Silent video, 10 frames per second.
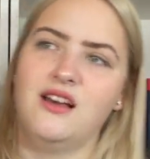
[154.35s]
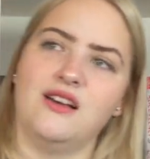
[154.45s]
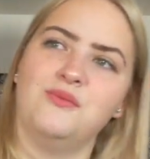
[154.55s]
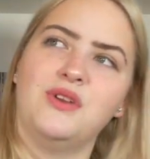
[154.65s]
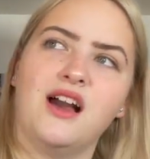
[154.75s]

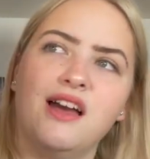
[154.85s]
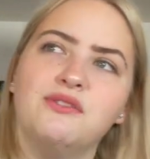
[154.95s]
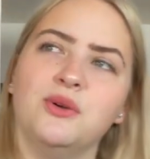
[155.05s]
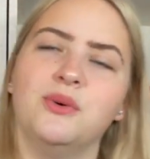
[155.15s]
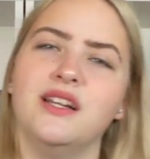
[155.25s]
Not
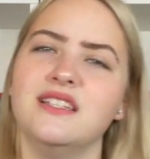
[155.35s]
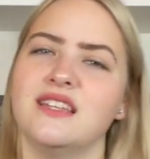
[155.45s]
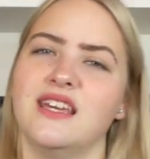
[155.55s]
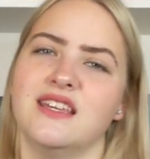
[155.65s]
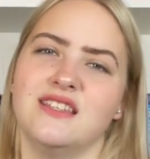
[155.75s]
everyone is
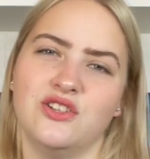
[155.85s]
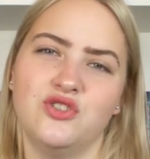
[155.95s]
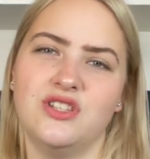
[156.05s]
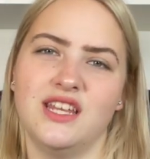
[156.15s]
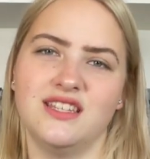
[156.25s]
like as
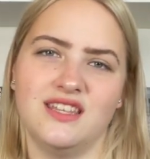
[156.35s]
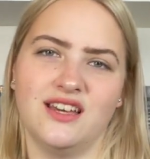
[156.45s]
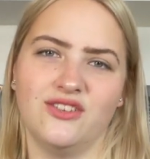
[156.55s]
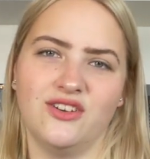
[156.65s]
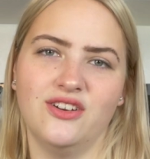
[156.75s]
interesting as the
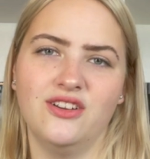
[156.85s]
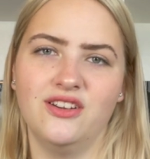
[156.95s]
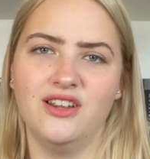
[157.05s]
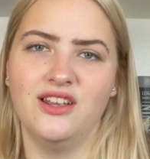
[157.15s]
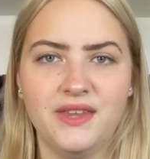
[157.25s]
other.
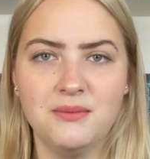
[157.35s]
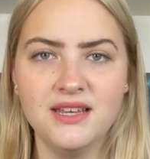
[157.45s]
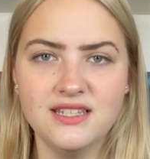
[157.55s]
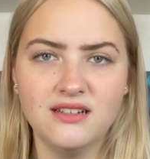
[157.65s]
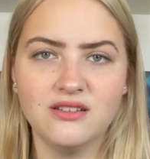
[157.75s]
It
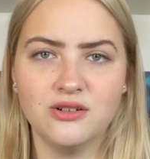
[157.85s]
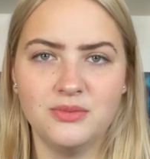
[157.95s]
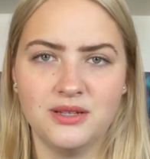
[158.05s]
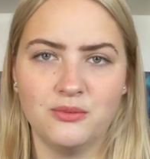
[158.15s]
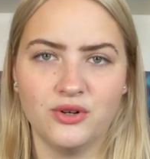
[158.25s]
makes it a little
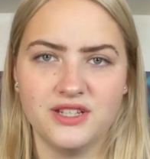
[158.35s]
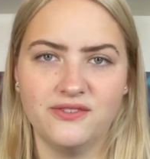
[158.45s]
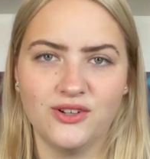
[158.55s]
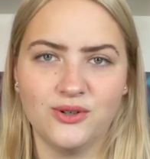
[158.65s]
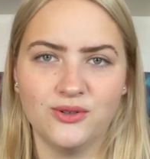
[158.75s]
bit more
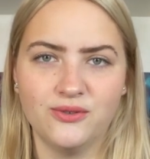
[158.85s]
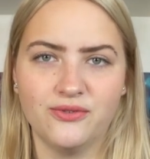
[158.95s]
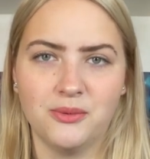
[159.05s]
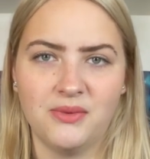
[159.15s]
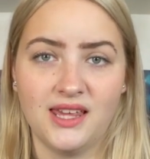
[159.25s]
difficult
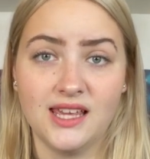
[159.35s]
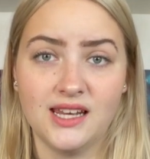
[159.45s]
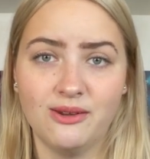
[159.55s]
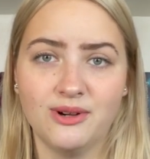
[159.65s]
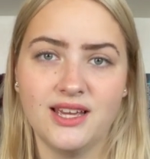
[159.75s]
for me
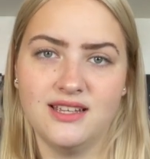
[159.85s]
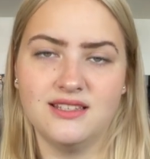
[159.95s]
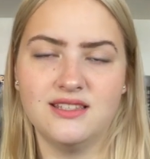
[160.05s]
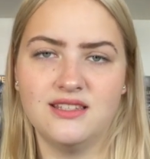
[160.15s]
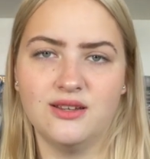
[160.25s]

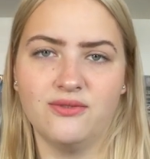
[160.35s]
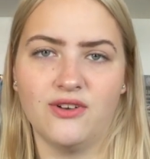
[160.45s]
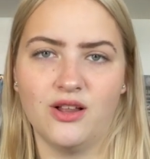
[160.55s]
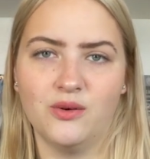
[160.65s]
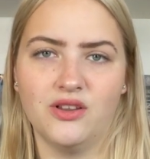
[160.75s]
anyways to
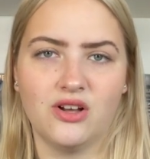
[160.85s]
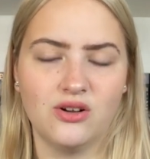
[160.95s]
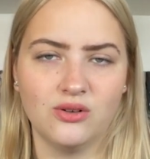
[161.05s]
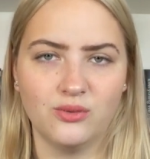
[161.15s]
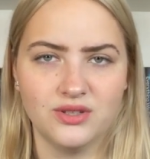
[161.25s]
follow
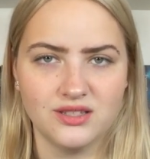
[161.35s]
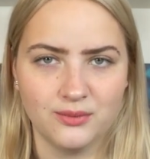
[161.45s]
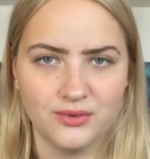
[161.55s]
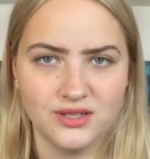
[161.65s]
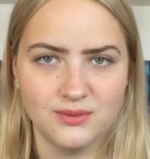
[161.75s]
along with
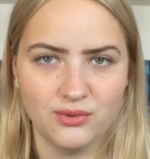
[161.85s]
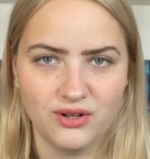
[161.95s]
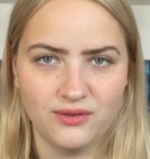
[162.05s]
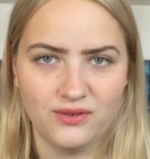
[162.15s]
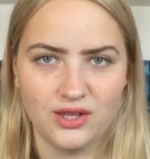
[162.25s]
someone's point
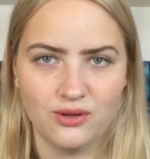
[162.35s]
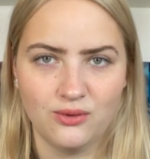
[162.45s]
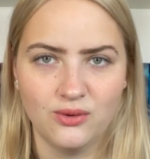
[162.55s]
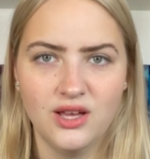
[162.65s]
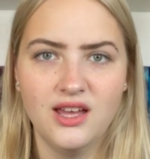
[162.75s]
of
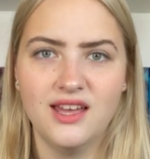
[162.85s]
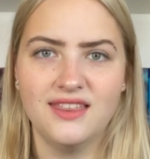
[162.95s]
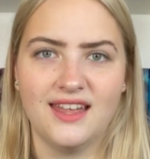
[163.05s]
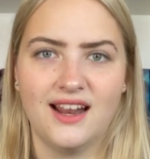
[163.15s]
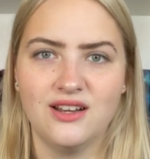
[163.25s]
view
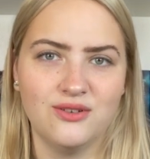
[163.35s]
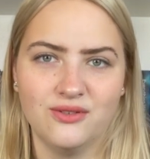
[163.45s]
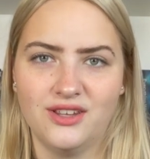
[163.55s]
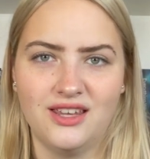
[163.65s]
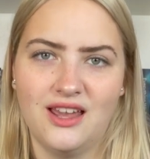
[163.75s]
that I don't
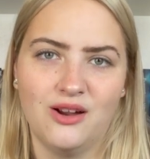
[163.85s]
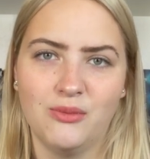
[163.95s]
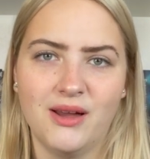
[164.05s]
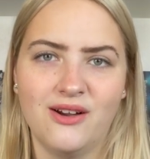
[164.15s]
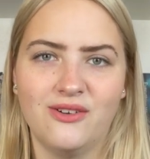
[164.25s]
really care
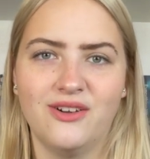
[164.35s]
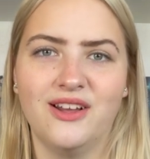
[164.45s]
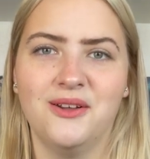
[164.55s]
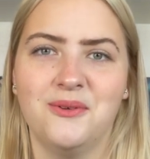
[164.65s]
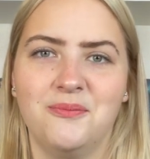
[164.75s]
about.
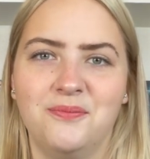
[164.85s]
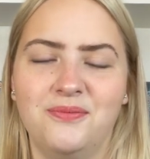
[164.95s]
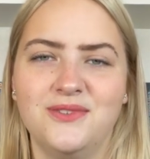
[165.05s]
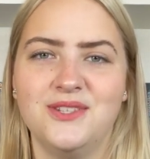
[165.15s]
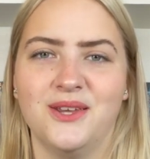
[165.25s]

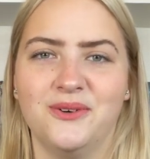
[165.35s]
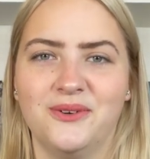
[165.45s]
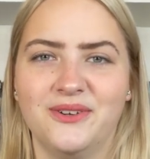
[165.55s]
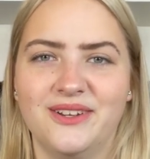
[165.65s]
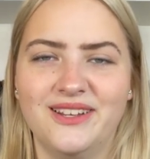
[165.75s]

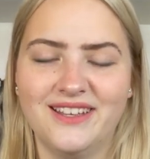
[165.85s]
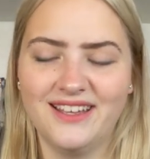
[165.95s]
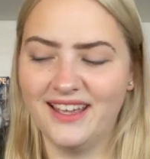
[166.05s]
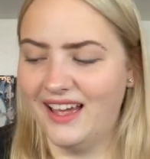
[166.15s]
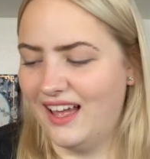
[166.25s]
So
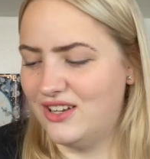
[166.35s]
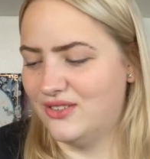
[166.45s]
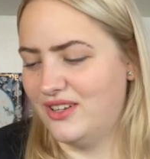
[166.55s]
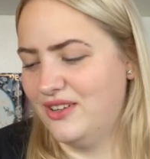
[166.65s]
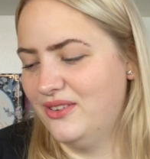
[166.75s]
I don't
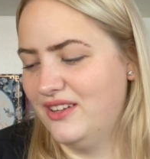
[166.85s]
know.